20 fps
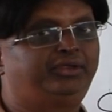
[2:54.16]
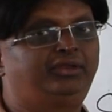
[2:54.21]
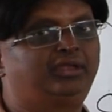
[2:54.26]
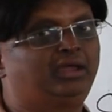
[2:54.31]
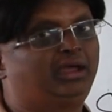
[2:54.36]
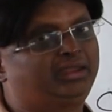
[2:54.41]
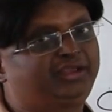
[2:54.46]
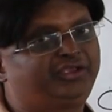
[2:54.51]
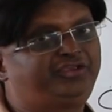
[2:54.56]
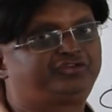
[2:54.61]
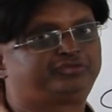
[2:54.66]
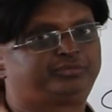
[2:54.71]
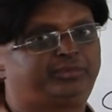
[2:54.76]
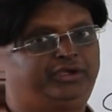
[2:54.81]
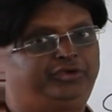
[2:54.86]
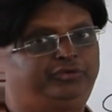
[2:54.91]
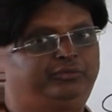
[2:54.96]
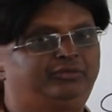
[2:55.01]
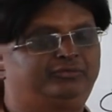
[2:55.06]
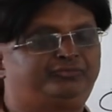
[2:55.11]
in the
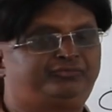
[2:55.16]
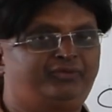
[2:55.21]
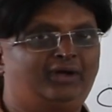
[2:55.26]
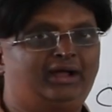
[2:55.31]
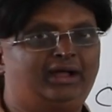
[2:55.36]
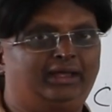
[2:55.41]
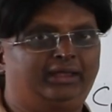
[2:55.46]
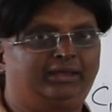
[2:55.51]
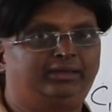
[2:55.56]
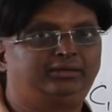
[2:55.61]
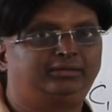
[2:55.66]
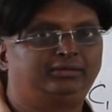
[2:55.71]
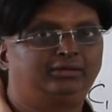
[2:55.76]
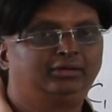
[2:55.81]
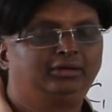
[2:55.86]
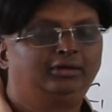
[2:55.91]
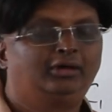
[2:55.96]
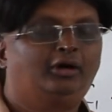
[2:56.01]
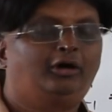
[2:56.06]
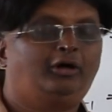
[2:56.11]
arrangement? You will
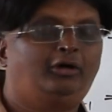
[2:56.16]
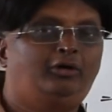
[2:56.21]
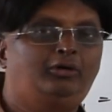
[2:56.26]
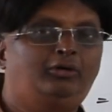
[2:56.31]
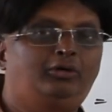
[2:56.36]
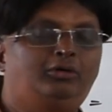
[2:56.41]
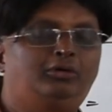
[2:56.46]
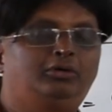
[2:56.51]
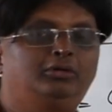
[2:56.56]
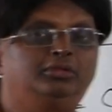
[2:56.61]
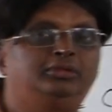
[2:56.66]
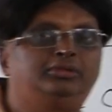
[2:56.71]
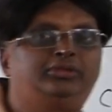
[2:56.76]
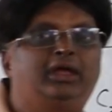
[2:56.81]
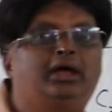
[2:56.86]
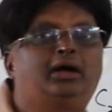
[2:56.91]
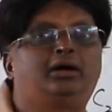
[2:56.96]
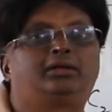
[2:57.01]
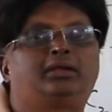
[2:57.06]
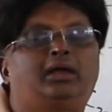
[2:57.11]
find all
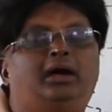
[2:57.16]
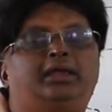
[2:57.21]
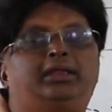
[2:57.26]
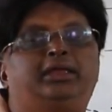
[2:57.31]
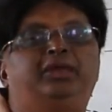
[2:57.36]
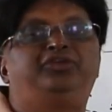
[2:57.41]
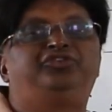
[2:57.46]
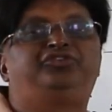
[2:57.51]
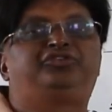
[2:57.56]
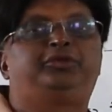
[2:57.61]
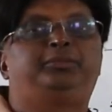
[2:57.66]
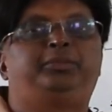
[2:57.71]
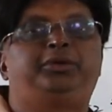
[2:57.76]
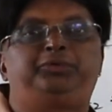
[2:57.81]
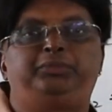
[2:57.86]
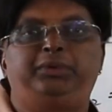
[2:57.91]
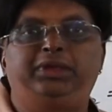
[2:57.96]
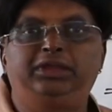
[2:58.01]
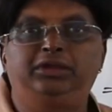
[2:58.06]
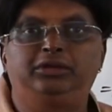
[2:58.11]
they are arranged
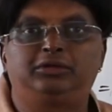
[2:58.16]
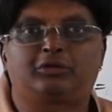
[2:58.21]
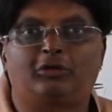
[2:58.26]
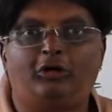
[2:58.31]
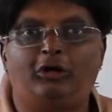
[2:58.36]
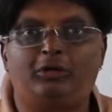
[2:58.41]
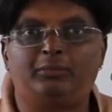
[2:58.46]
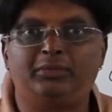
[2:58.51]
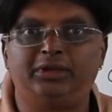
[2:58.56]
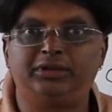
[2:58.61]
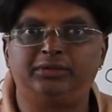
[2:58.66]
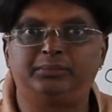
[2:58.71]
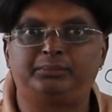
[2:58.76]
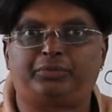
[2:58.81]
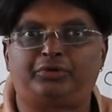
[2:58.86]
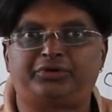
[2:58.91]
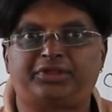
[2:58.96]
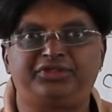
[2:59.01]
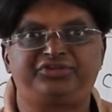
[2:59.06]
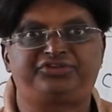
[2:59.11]
between common
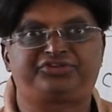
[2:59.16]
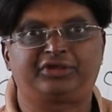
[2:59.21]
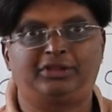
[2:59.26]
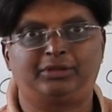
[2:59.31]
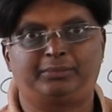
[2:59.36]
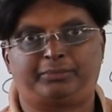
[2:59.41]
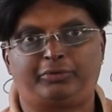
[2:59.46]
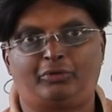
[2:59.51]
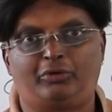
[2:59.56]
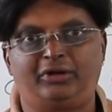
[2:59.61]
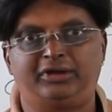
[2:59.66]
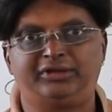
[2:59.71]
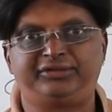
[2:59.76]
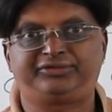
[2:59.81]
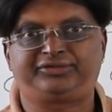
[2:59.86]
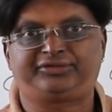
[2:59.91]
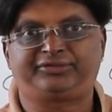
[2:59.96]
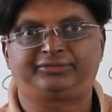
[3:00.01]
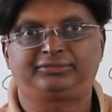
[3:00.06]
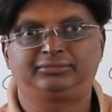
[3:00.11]
potential
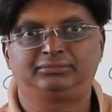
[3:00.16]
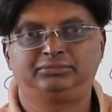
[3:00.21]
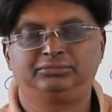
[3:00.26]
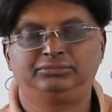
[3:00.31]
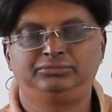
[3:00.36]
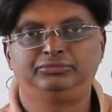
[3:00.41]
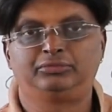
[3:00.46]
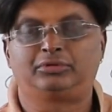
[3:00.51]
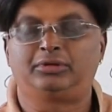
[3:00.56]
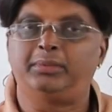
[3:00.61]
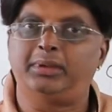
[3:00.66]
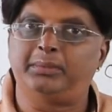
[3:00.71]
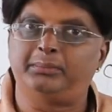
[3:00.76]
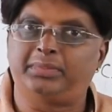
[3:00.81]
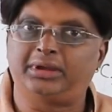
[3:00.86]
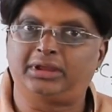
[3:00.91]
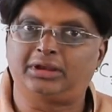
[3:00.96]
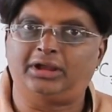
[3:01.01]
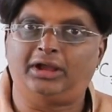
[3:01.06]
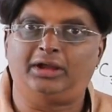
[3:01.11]
points.
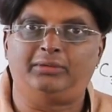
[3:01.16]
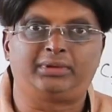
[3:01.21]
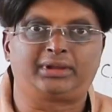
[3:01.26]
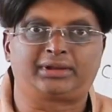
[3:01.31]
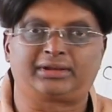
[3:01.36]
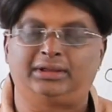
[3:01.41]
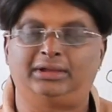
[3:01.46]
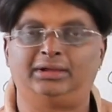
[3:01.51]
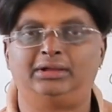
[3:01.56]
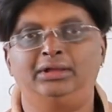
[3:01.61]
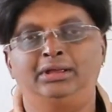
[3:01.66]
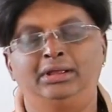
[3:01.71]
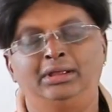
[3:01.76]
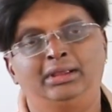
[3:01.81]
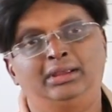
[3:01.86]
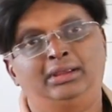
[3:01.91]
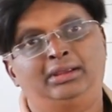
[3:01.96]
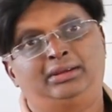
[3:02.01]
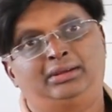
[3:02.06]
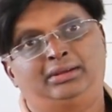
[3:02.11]
Remember our
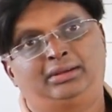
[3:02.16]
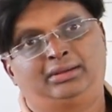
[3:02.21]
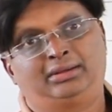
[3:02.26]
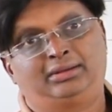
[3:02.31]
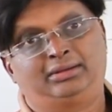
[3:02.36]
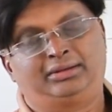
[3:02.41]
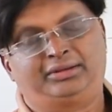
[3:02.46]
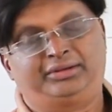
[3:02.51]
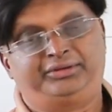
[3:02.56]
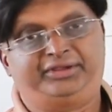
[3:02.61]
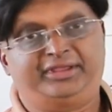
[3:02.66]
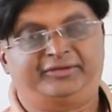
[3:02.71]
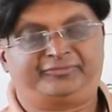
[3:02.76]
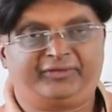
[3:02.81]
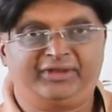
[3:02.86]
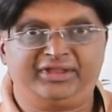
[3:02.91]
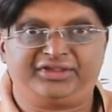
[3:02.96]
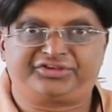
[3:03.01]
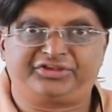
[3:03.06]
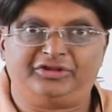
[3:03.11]

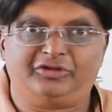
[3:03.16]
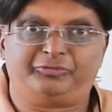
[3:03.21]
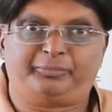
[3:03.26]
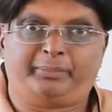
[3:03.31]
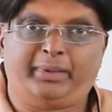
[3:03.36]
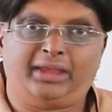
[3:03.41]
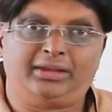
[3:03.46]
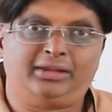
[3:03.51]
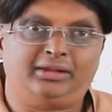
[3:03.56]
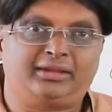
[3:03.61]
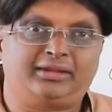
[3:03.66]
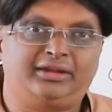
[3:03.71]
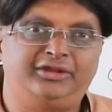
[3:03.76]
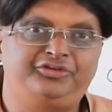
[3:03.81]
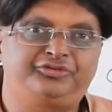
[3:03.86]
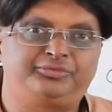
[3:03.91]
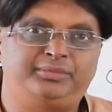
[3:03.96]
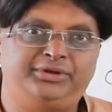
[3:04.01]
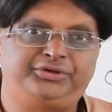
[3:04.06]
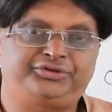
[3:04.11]
definition of parallel
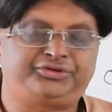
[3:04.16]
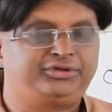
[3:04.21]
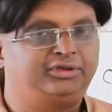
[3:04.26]
arrangement,